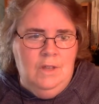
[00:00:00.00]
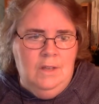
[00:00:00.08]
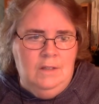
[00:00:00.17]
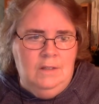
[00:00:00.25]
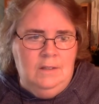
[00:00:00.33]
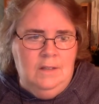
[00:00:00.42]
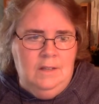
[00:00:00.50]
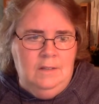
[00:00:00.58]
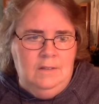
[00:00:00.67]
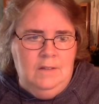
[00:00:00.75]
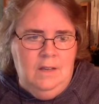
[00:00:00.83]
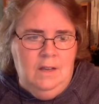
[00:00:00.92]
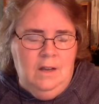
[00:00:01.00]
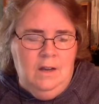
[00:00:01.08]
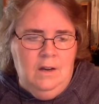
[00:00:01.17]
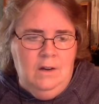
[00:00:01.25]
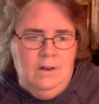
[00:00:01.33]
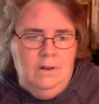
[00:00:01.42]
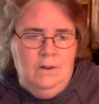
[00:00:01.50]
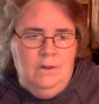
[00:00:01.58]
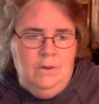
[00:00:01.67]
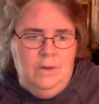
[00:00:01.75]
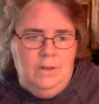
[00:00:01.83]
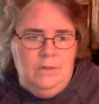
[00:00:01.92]
says they are
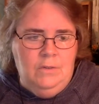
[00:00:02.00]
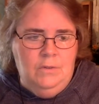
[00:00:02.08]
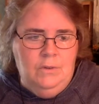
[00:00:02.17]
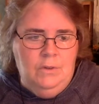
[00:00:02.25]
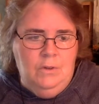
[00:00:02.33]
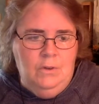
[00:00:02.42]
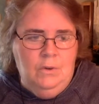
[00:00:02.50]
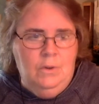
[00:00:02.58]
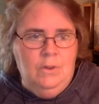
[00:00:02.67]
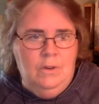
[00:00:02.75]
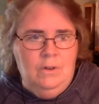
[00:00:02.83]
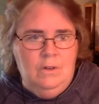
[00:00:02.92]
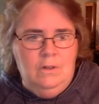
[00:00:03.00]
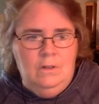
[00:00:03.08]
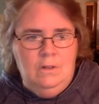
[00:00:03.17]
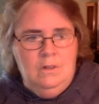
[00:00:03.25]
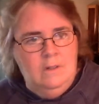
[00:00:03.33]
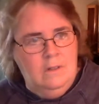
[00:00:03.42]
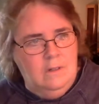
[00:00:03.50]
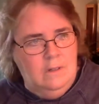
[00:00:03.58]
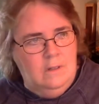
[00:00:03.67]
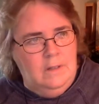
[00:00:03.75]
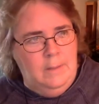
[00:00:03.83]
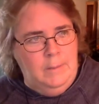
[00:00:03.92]
great for the northern
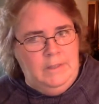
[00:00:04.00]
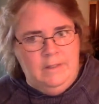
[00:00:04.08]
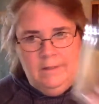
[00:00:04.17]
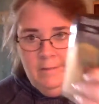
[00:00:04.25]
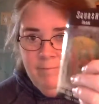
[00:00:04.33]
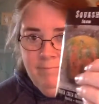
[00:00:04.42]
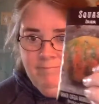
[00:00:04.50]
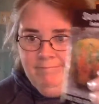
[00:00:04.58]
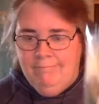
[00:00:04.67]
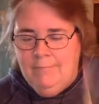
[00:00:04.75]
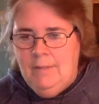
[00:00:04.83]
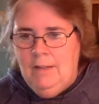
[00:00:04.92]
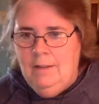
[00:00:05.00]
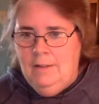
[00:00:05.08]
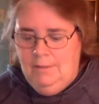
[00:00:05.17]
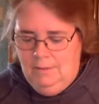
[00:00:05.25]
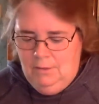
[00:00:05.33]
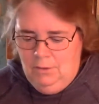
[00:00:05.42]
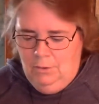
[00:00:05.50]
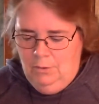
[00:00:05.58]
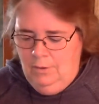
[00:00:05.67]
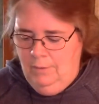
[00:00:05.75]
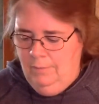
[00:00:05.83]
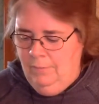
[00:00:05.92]
climates.
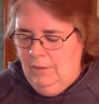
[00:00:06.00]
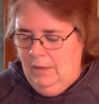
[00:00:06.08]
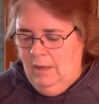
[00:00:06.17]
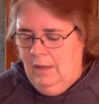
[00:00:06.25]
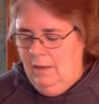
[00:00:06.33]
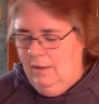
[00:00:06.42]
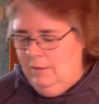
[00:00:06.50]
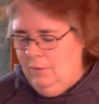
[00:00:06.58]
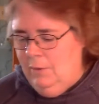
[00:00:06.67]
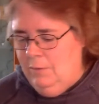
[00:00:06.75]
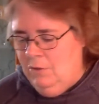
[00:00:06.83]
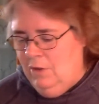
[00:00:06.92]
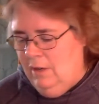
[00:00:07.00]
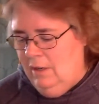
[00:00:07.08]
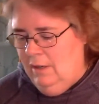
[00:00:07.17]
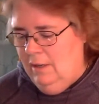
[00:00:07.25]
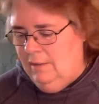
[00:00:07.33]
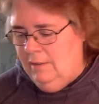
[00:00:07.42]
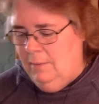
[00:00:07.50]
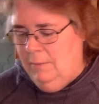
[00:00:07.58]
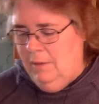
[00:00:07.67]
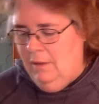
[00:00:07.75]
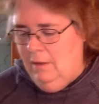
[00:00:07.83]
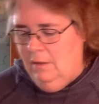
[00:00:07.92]
So that's why I'm trying to get some
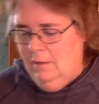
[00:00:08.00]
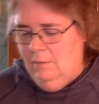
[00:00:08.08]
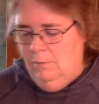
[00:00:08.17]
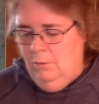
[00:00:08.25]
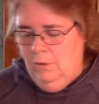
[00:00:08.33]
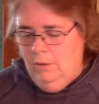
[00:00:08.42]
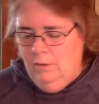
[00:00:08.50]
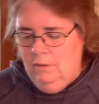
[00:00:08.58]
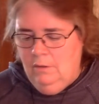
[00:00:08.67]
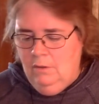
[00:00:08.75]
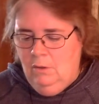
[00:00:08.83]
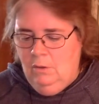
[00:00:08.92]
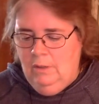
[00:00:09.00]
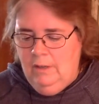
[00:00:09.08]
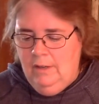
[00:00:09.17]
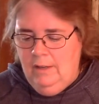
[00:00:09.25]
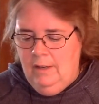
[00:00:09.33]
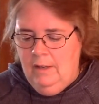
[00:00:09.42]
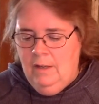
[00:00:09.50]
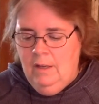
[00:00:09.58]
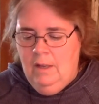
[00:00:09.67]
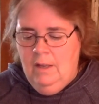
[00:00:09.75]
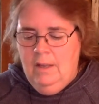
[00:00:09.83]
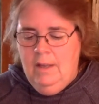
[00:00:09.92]
that are more cold hardy.
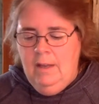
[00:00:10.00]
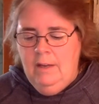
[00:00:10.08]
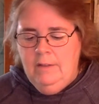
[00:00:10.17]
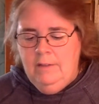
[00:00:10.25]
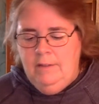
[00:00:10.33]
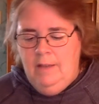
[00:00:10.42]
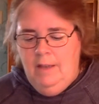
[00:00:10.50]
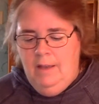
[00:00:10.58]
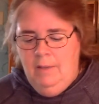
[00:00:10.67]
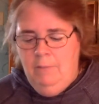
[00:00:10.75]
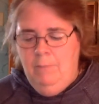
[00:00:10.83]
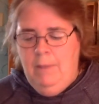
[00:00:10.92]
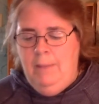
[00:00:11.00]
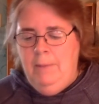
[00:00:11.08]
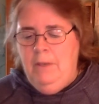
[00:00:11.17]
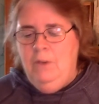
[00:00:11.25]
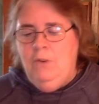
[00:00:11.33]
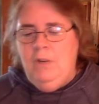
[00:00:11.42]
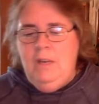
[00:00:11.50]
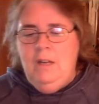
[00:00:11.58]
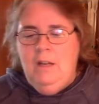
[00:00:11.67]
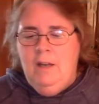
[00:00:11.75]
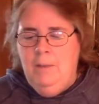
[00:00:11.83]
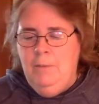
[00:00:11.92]
Here's a baby
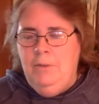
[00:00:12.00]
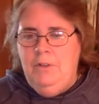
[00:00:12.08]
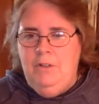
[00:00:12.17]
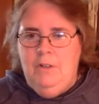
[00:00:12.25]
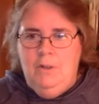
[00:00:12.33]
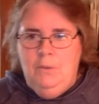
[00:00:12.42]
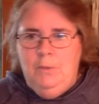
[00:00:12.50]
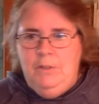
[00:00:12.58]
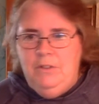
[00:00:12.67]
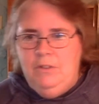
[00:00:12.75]
green Hubbard winter